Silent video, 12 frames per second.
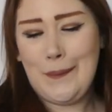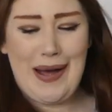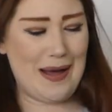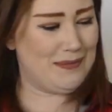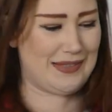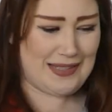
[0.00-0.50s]

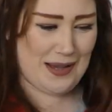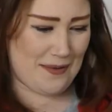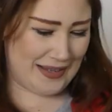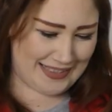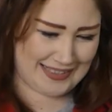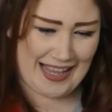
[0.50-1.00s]
I'm so
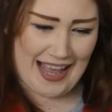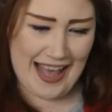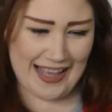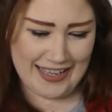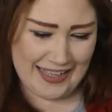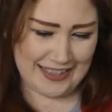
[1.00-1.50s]

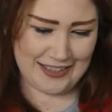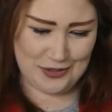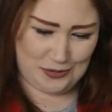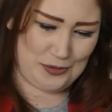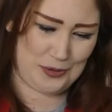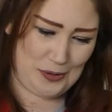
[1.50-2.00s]
excited.
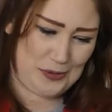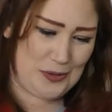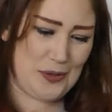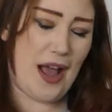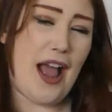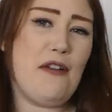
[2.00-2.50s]
Do, do,
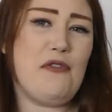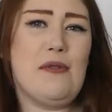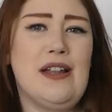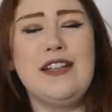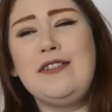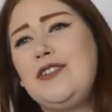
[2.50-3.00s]
do. Everyone
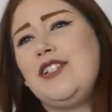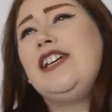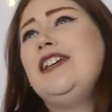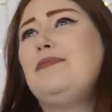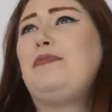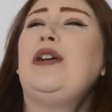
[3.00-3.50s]
loves
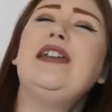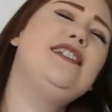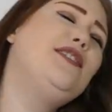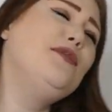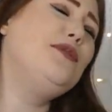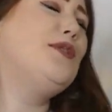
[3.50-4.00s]
cheetah
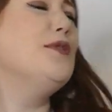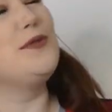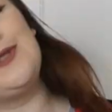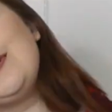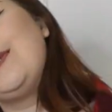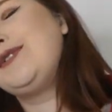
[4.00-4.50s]

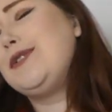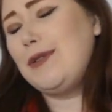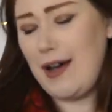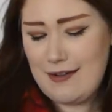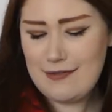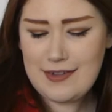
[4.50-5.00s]
print.
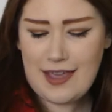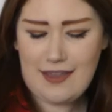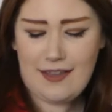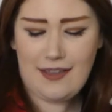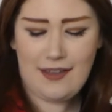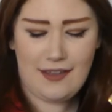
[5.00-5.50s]
Oh
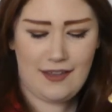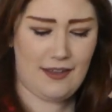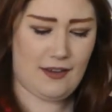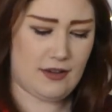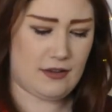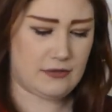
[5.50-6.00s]
yeah.
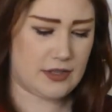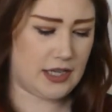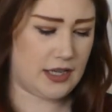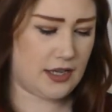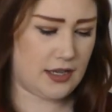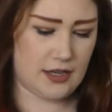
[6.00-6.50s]
Oh
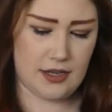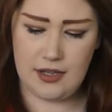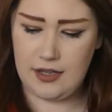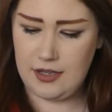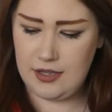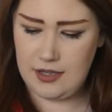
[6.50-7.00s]
yeah.